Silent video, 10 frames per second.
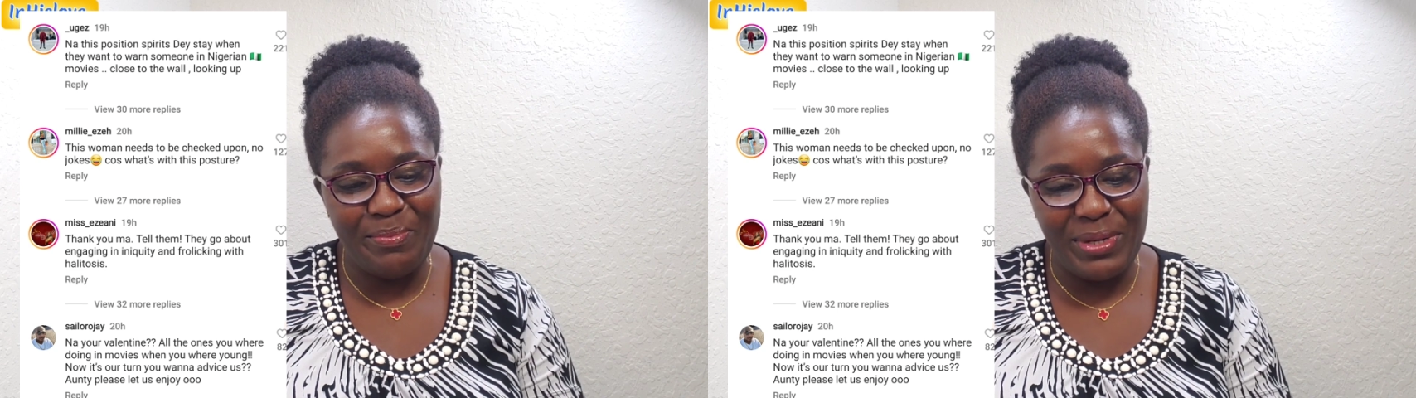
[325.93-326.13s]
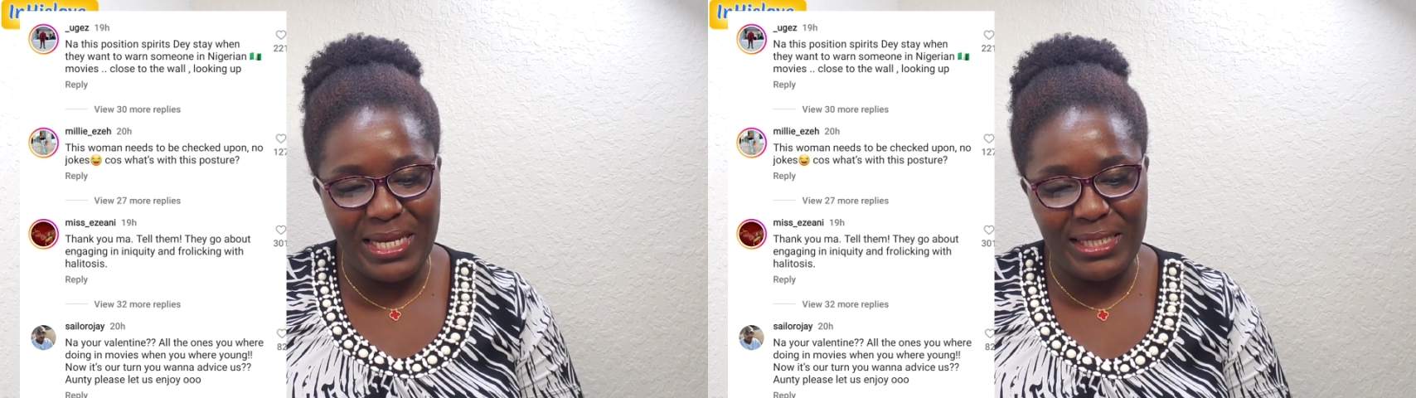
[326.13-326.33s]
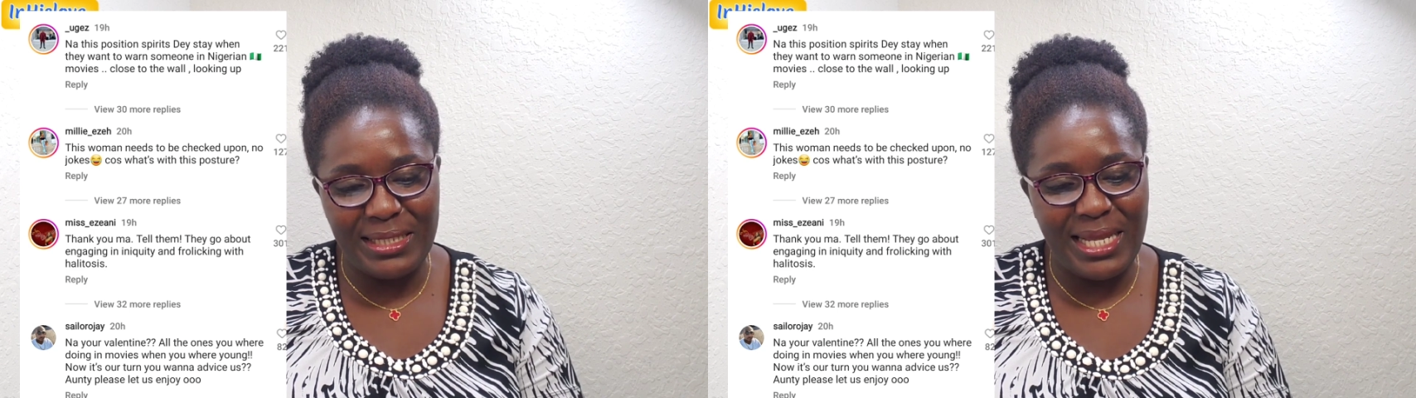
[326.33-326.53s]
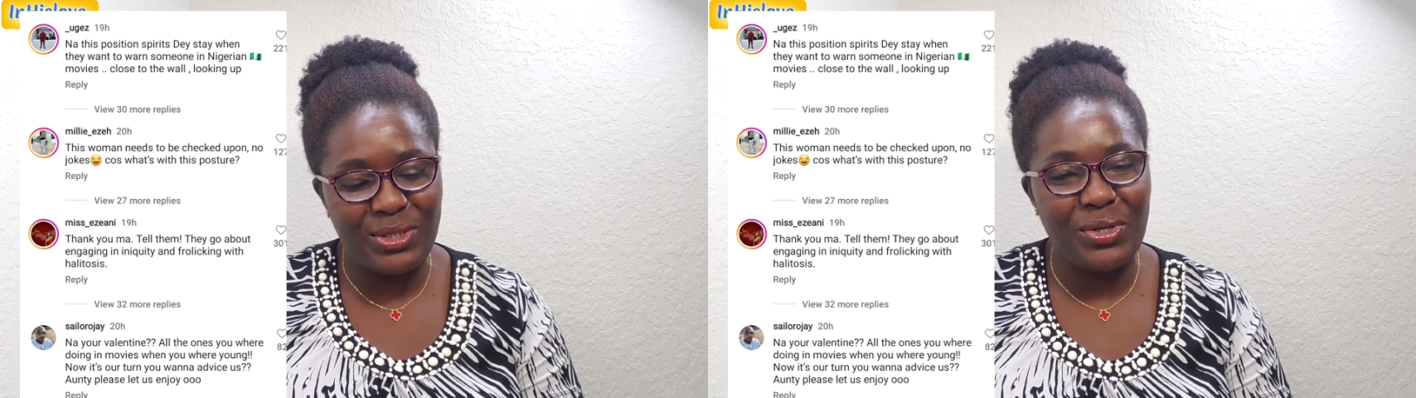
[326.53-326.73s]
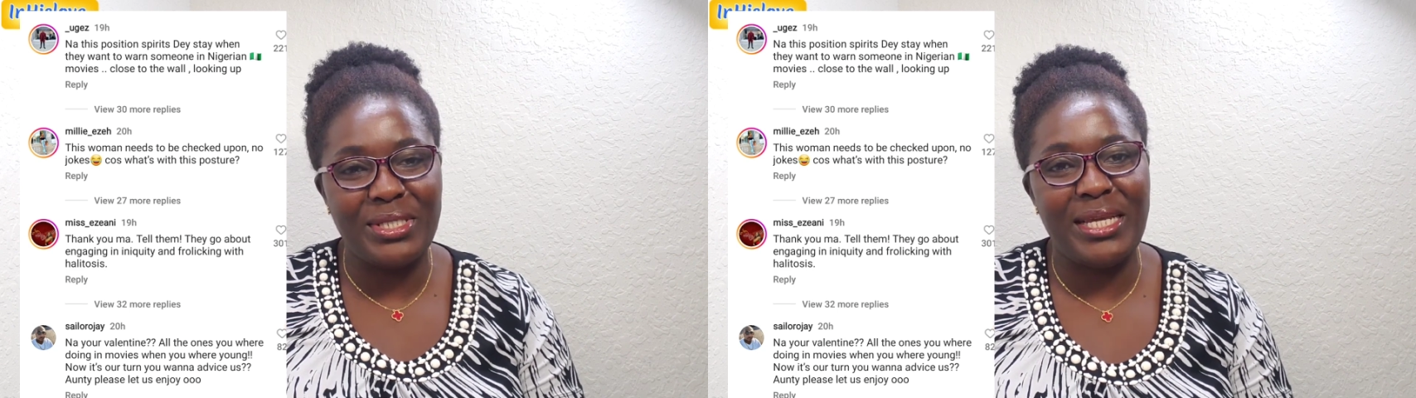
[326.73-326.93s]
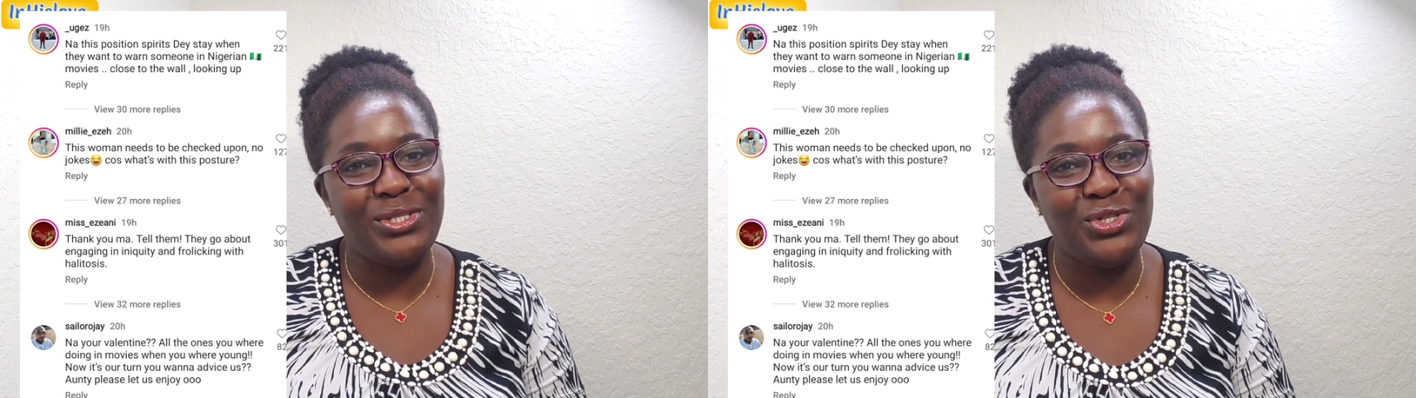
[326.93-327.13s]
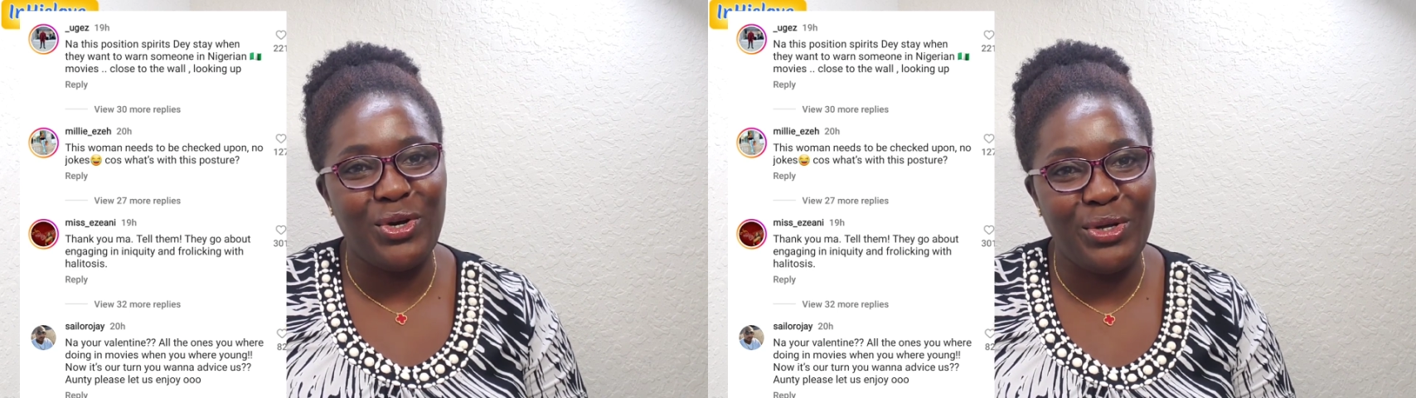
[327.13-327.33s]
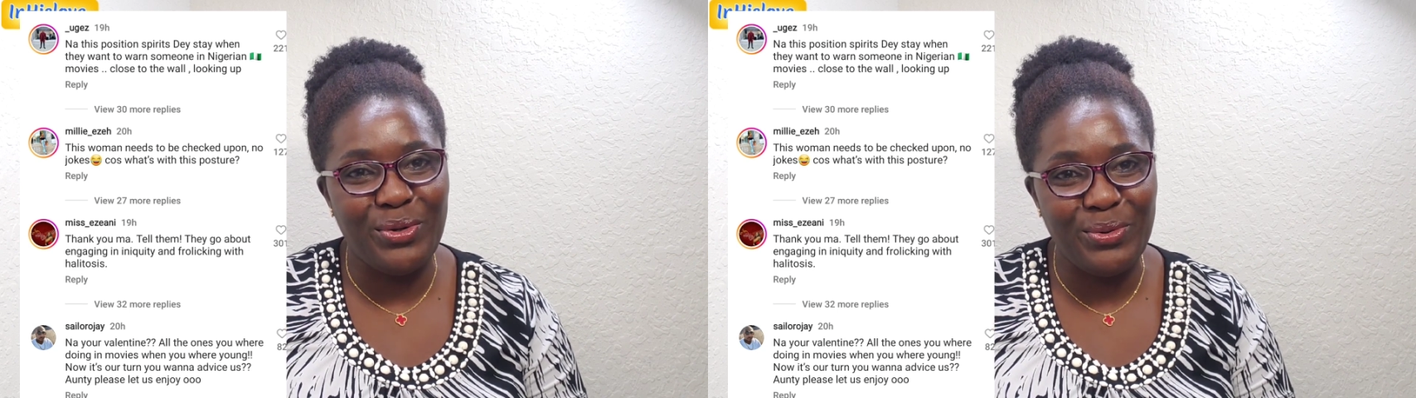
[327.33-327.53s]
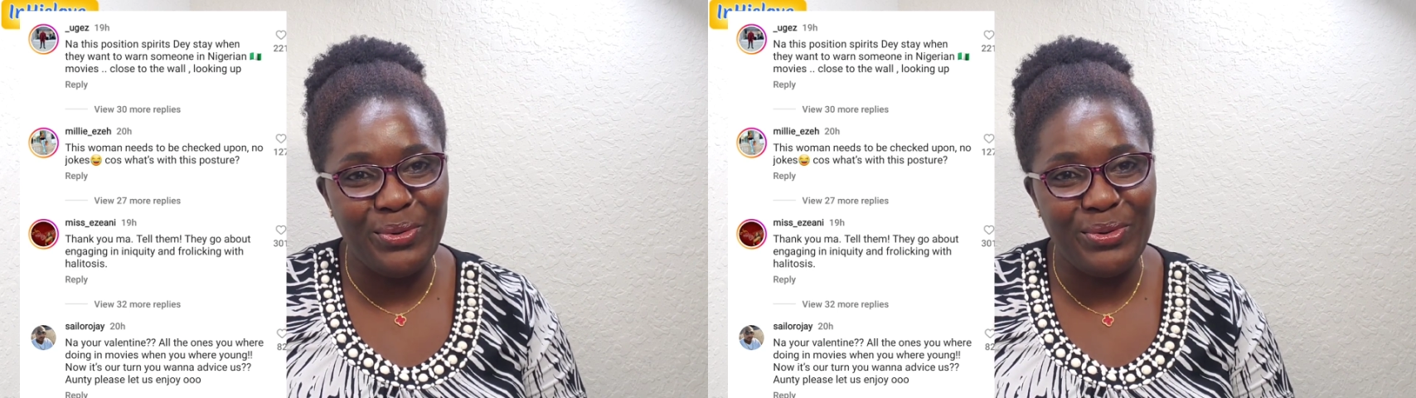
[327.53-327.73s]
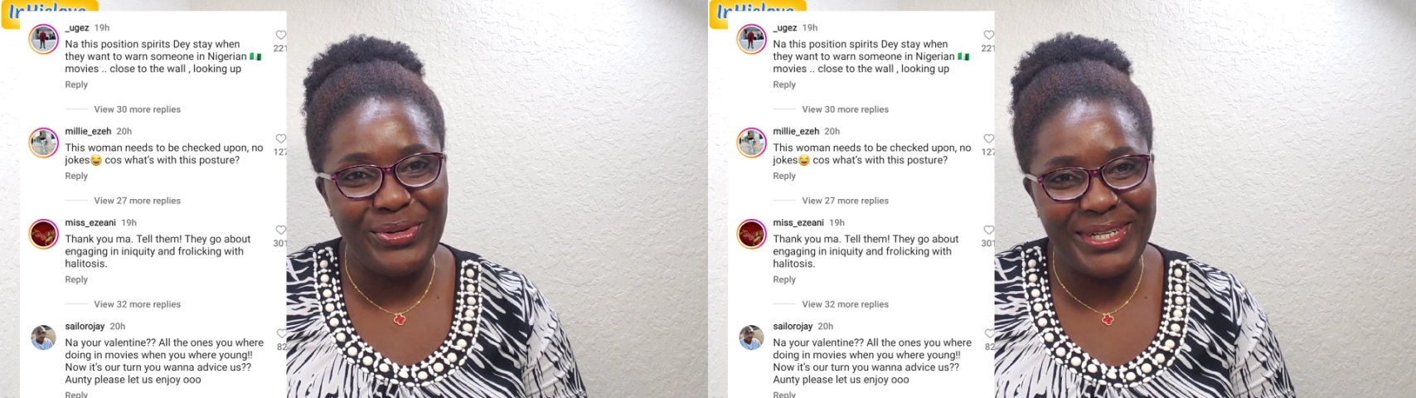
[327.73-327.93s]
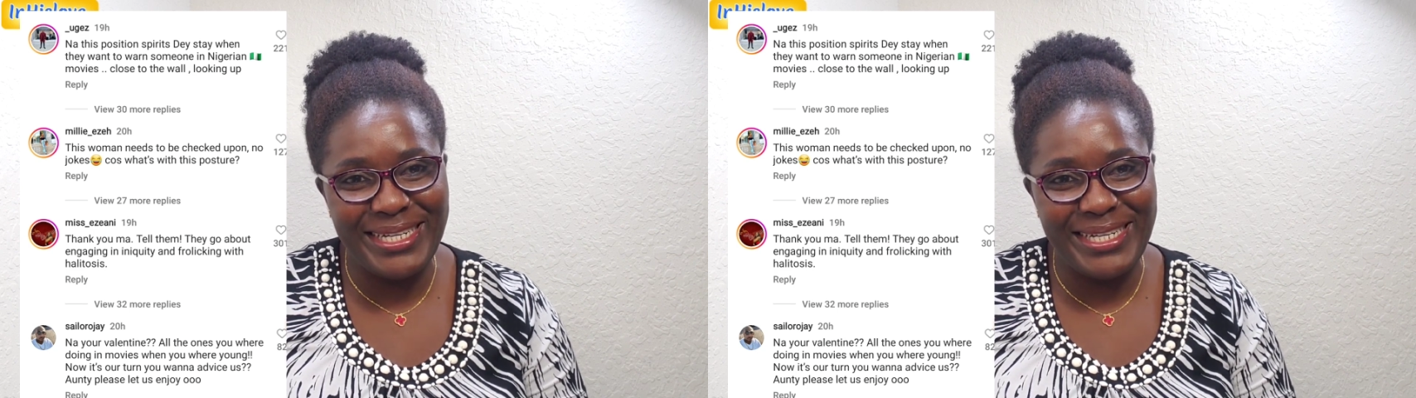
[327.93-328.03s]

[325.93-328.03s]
please let us enjoy you.